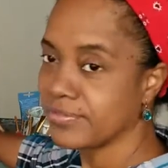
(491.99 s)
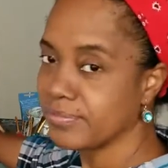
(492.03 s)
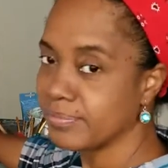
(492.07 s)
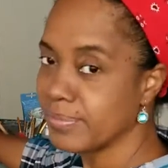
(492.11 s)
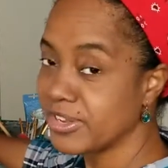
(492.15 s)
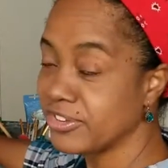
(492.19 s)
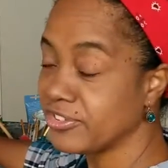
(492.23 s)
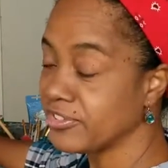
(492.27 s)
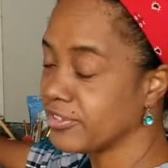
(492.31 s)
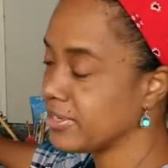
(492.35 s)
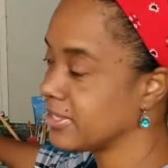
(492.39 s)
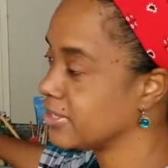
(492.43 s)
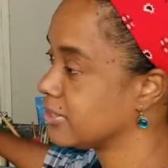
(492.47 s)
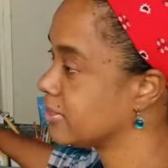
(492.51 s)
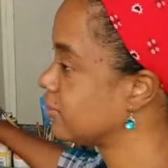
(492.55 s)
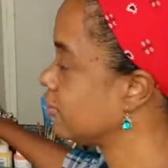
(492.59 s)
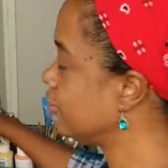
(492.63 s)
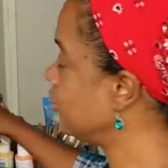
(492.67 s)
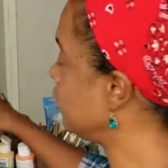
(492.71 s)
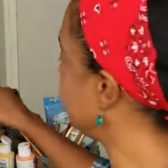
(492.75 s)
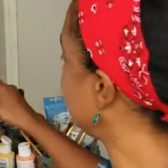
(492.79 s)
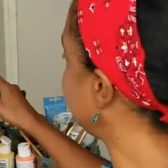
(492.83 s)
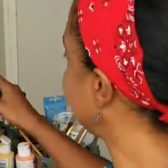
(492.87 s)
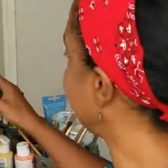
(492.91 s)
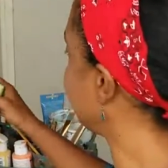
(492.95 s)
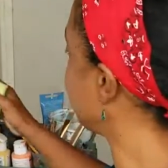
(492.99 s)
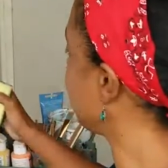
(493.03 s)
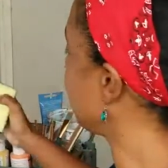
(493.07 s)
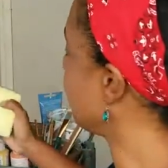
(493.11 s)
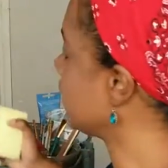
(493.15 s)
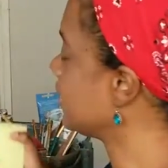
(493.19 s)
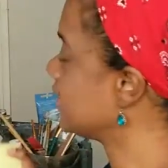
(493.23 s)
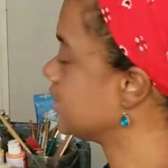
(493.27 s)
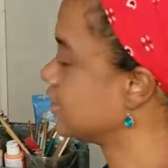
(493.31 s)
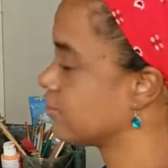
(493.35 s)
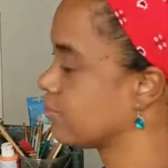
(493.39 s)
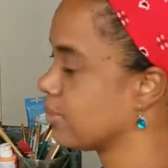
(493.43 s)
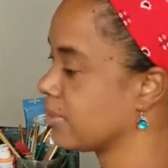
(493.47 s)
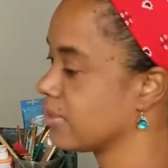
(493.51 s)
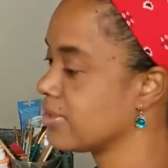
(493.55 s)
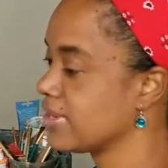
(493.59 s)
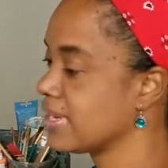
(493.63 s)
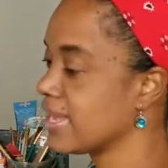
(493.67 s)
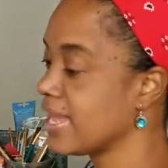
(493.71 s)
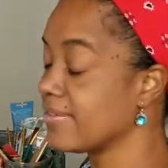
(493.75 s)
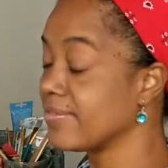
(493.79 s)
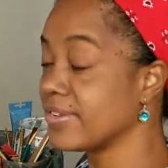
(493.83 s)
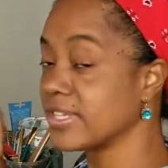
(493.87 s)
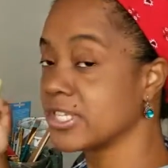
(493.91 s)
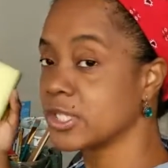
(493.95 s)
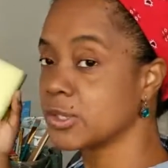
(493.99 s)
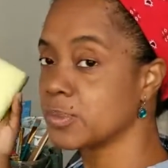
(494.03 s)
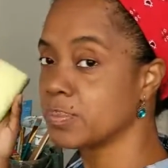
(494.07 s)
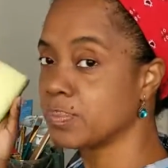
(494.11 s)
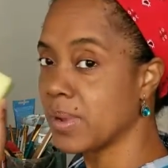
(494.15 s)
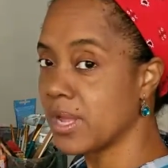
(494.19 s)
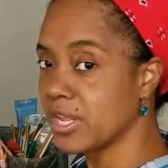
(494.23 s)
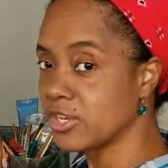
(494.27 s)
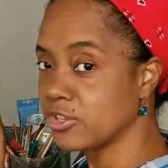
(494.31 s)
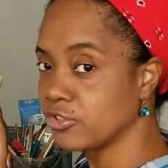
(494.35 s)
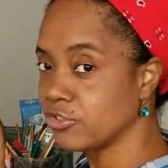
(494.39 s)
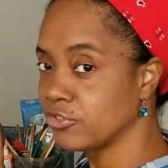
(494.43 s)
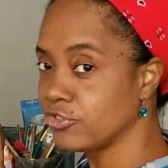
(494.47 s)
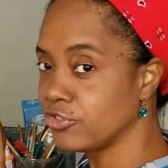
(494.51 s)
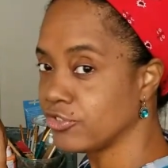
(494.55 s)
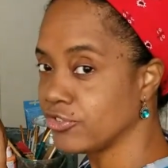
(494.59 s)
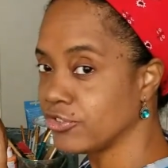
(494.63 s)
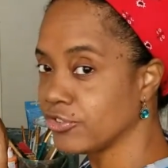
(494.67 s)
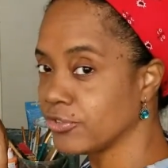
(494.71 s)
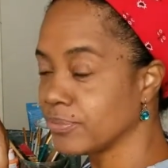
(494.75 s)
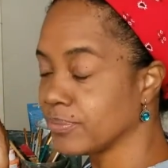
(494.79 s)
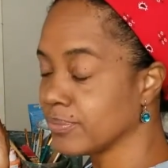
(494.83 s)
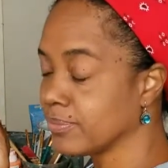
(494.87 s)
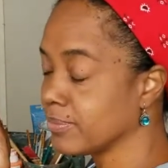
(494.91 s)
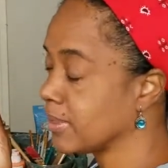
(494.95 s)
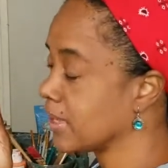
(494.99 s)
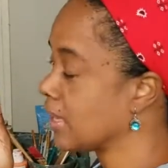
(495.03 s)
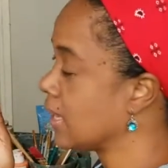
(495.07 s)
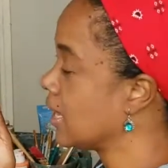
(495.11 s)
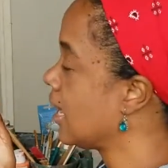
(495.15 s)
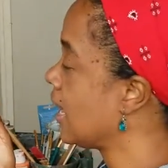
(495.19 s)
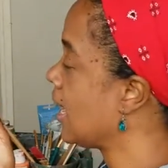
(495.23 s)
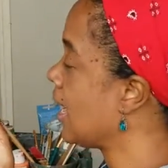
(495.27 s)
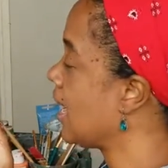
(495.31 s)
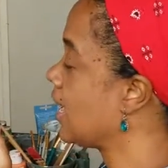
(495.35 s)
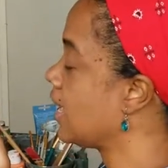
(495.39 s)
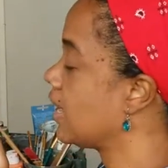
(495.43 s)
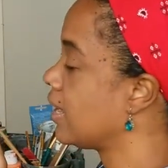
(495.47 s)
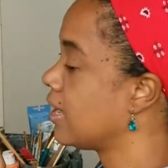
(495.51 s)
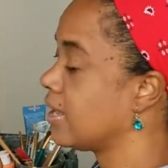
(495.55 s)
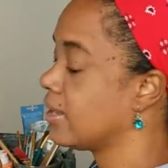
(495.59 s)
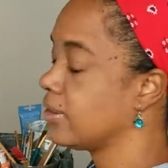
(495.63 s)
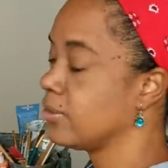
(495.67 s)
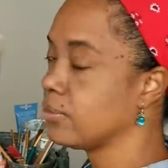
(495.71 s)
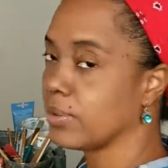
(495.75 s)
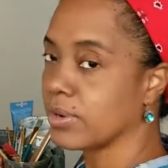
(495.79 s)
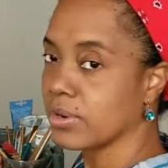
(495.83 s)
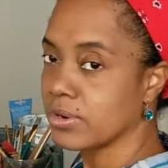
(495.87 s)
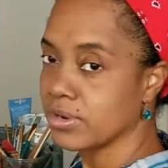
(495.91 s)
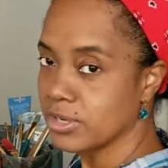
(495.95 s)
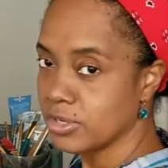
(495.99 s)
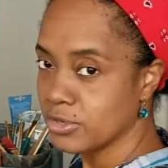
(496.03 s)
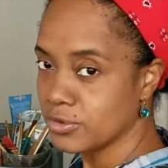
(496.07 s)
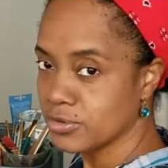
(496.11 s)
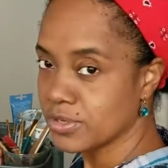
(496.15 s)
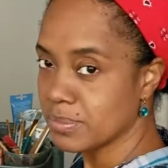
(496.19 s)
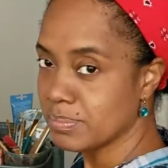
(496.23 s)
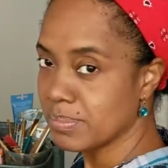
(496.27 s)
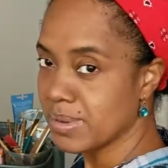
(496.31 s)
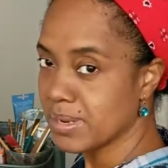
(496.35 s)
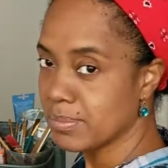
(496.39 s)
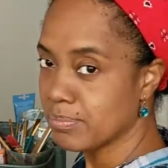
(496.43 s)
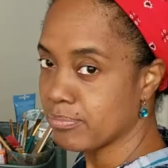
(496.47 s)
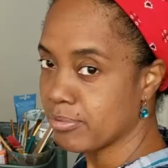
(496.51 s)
mentioned this to you before, is we're going to have a sponge, and we're going to use a big